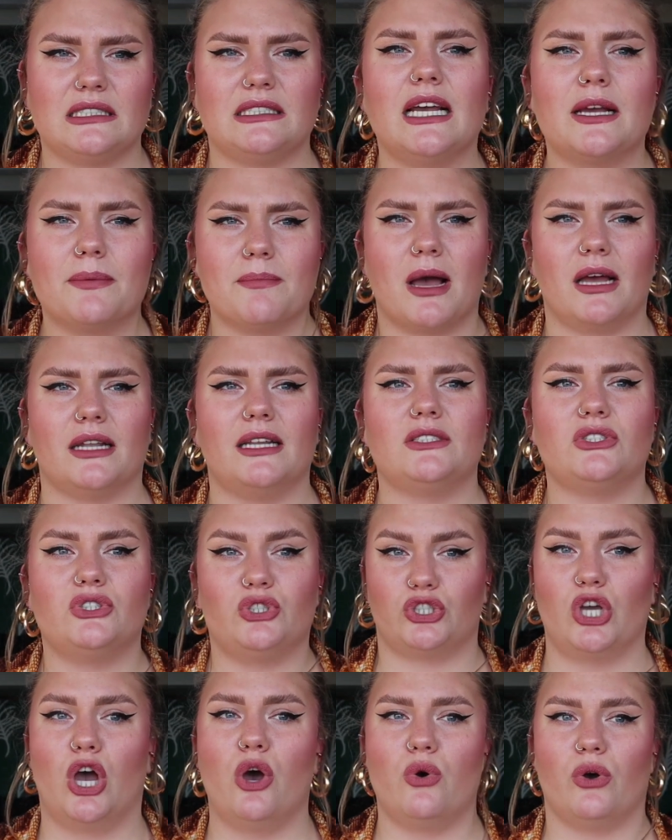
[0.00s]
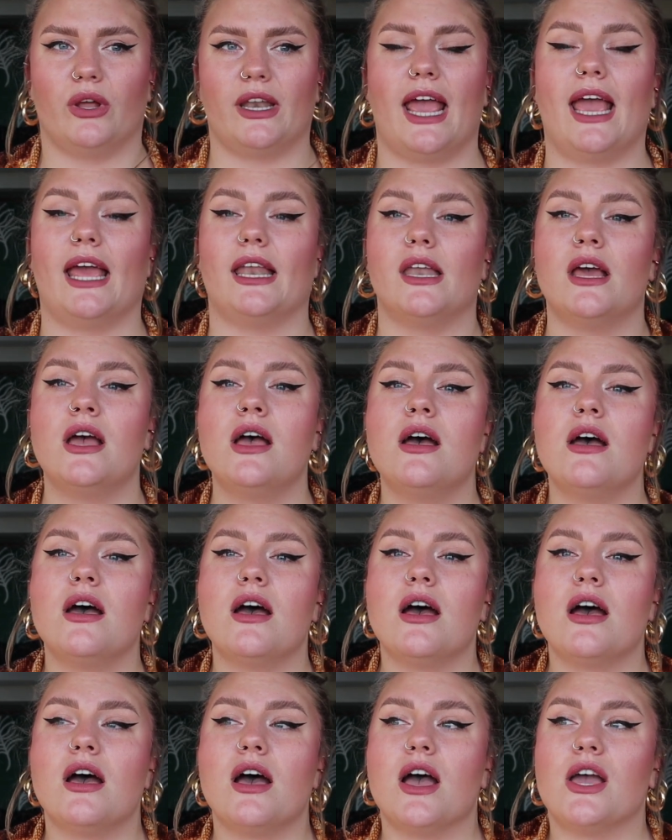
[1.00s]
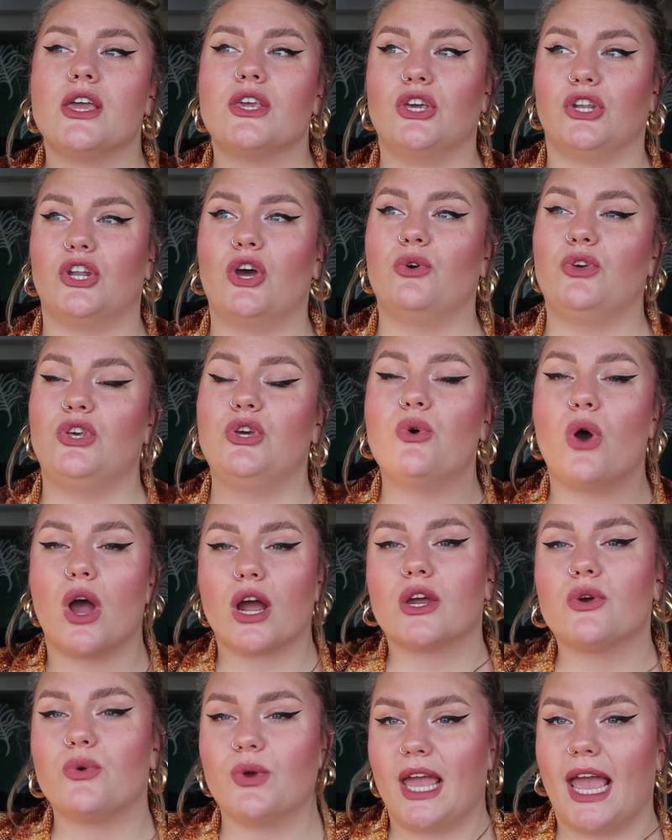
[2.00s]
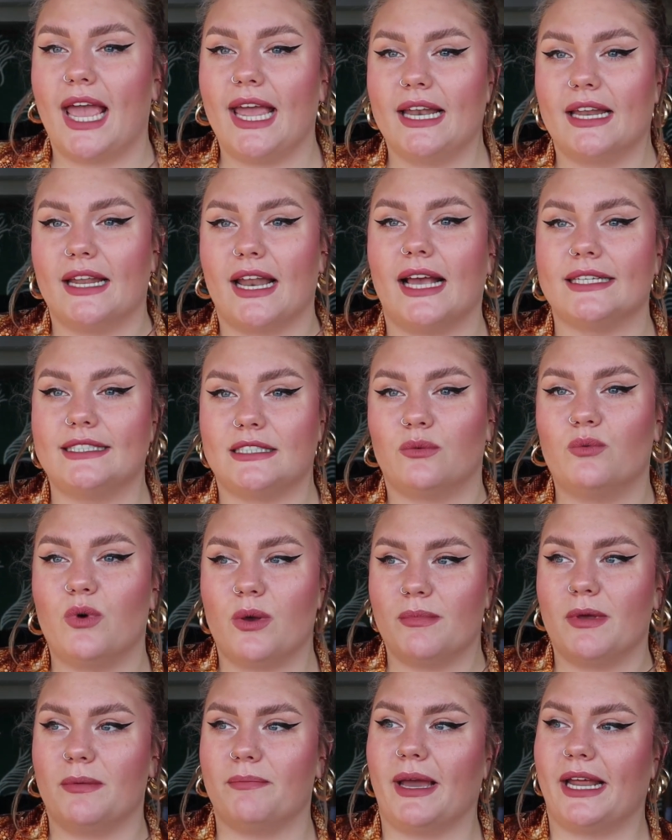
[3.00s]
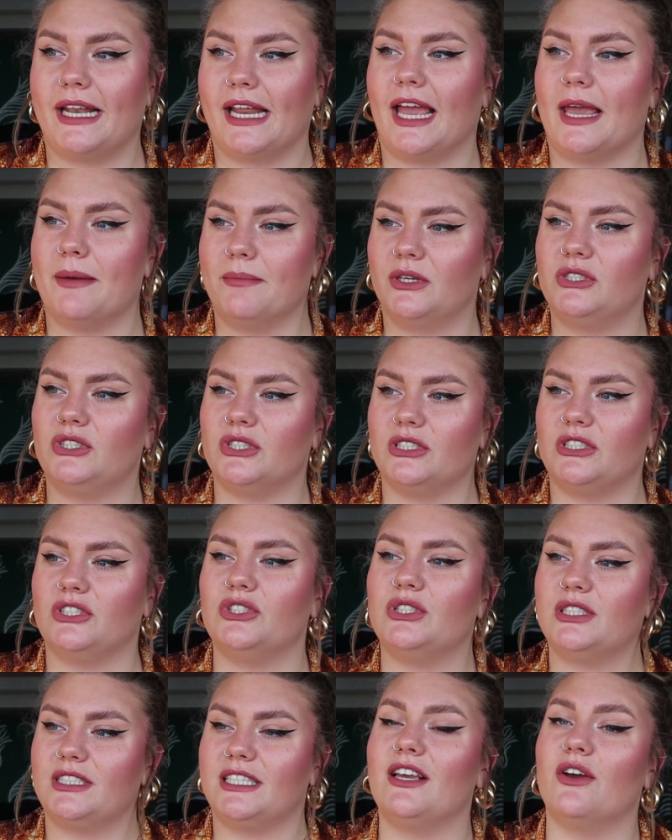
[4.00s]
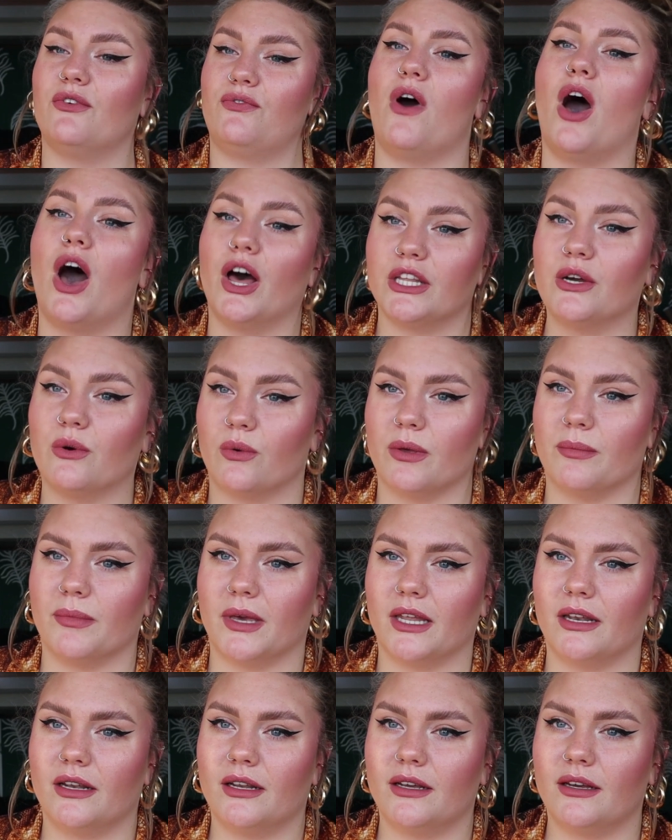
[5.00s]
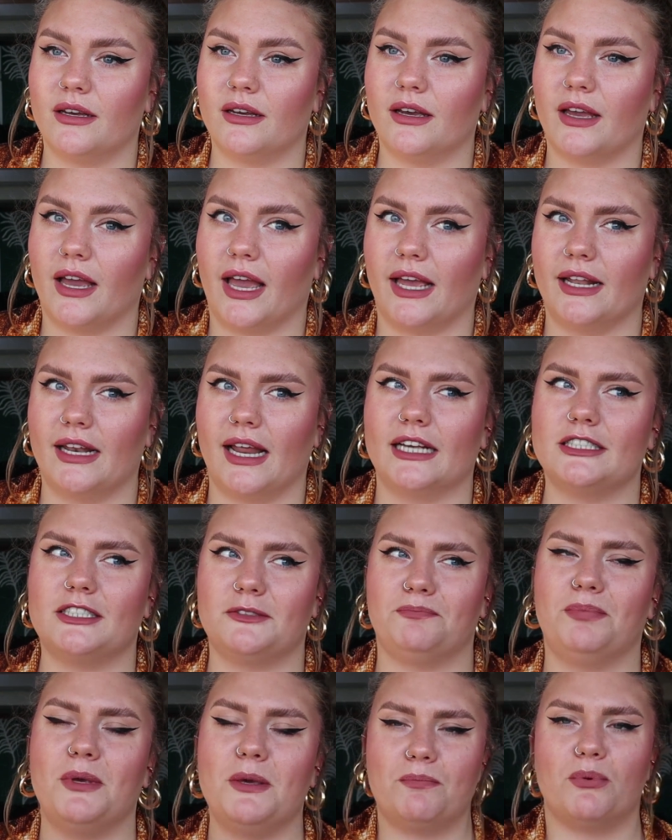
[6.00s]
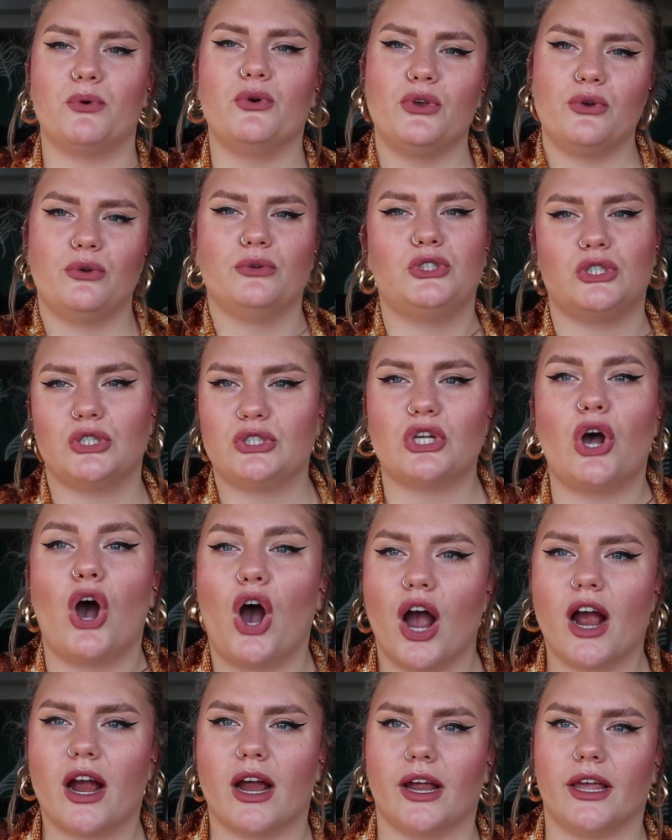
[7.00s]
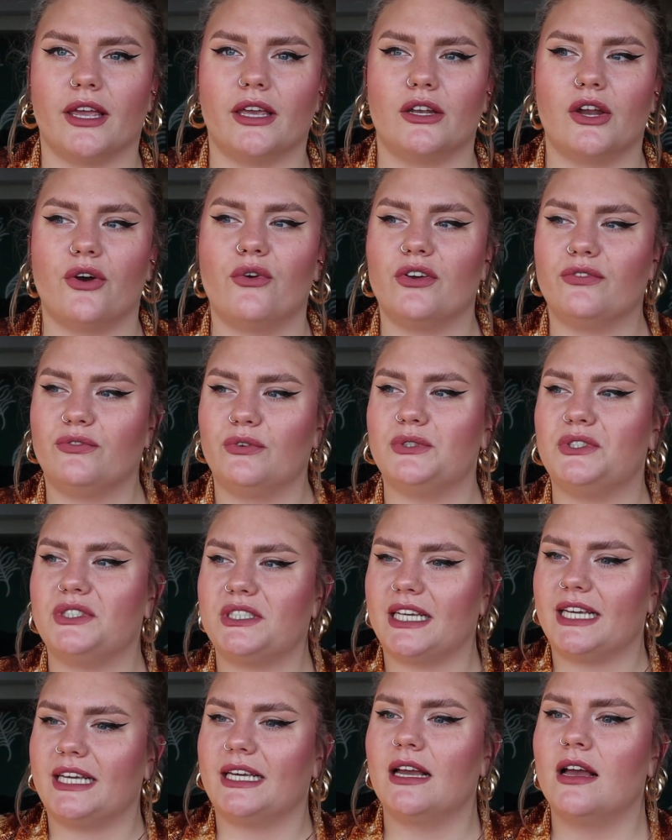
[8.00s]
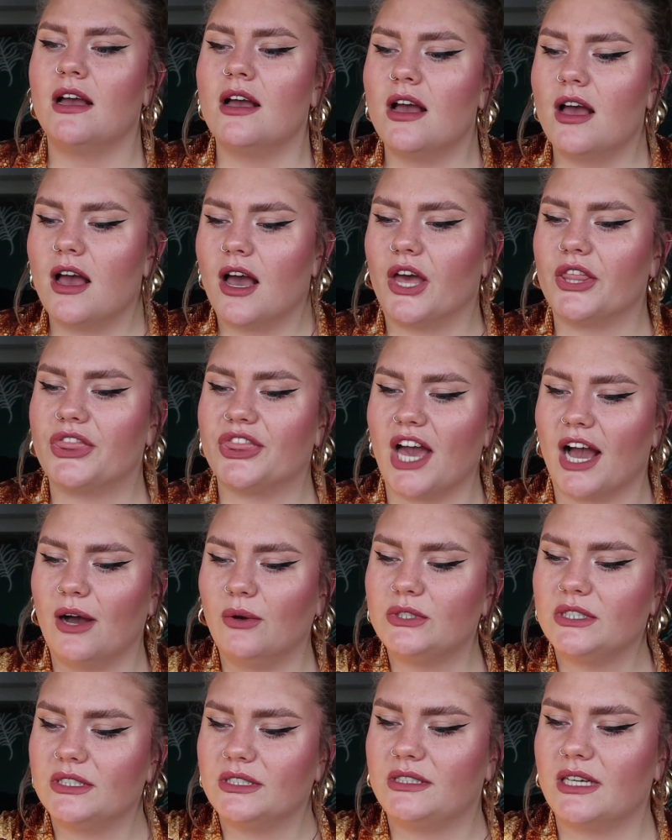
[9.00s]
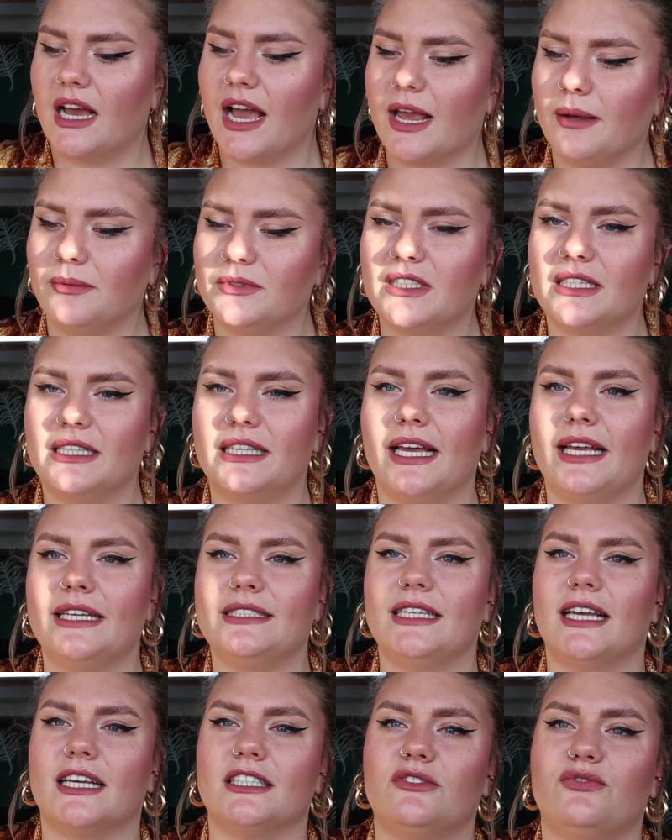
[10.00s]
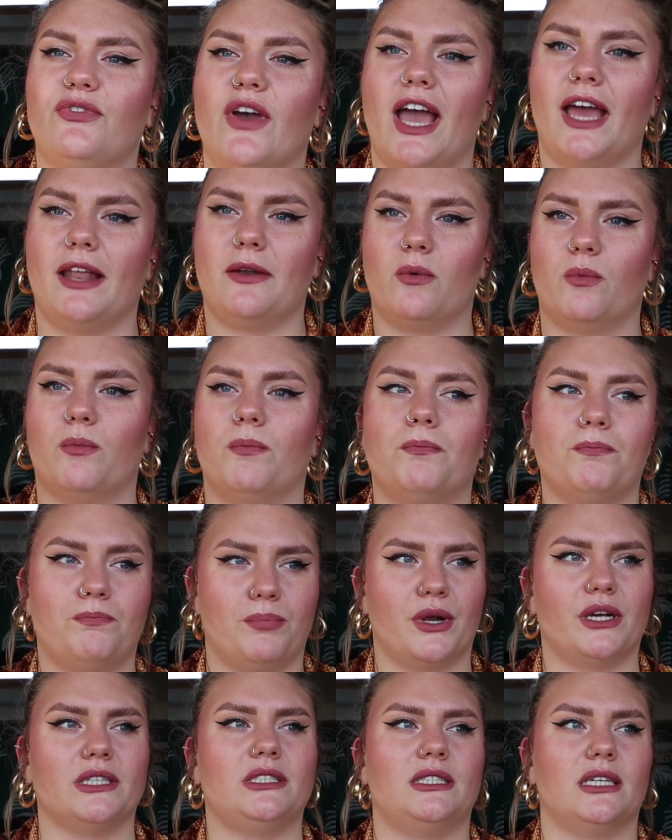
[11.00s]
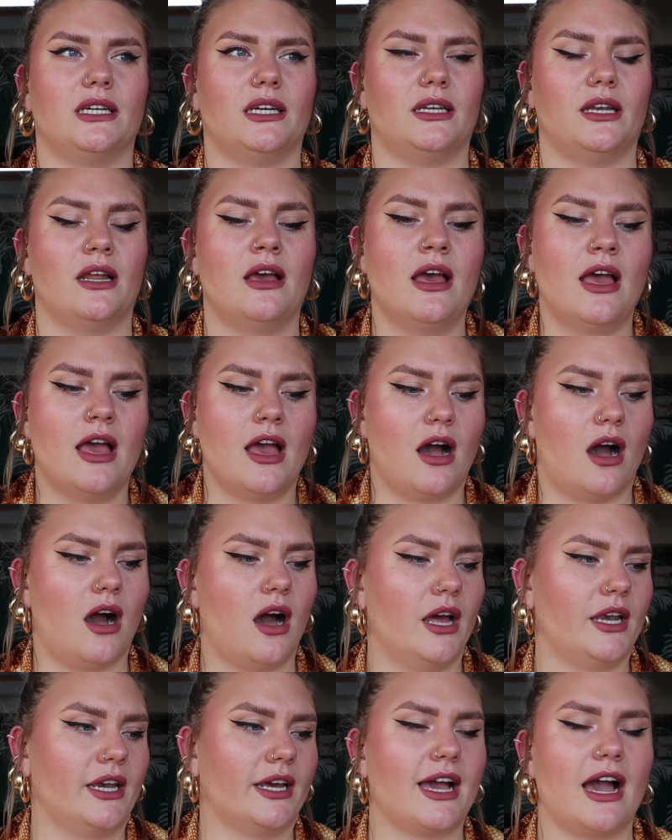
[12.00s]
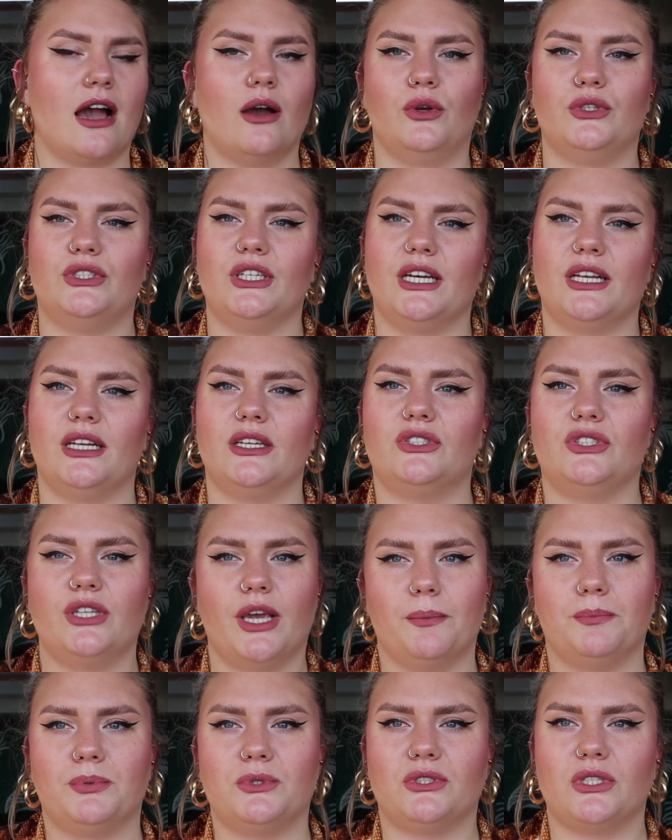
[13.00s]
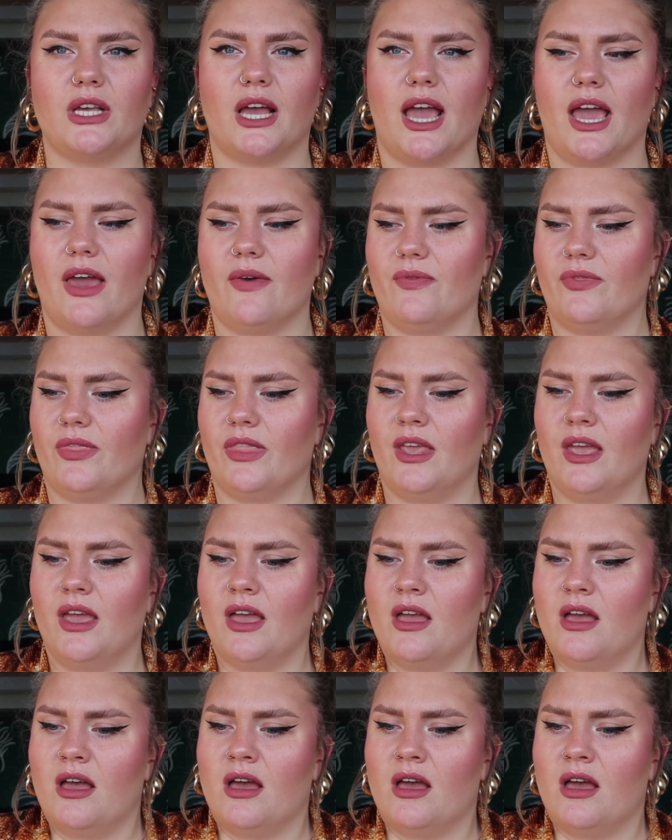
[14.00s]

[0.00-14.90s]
stigma that's shown, and you know, you are created as a woman by the images you see of other women. And as people, you just are, you know, if you see a thousand times a lazy ass fat person on the couch eating chips and